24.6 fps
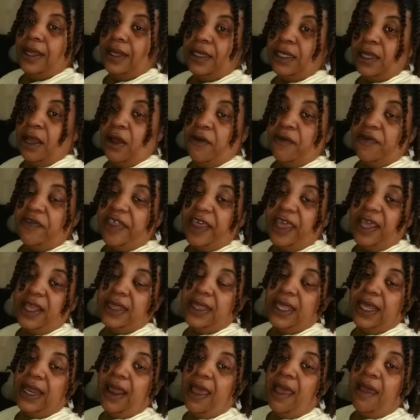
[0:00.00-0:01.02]
don't
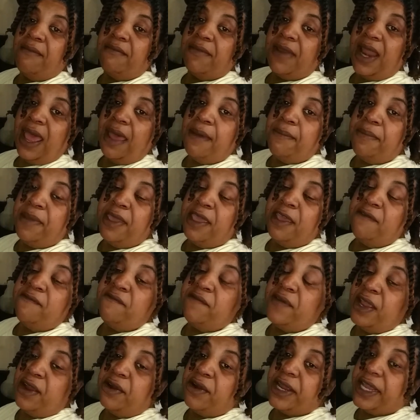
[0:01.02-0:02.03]
think that I'm not being
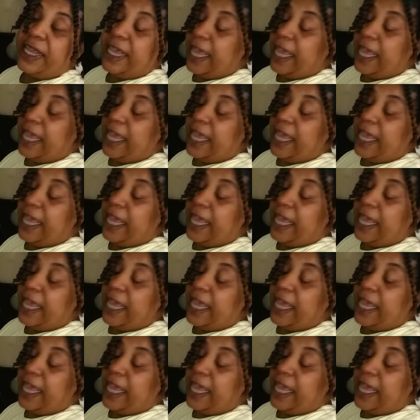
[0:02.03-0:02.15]
very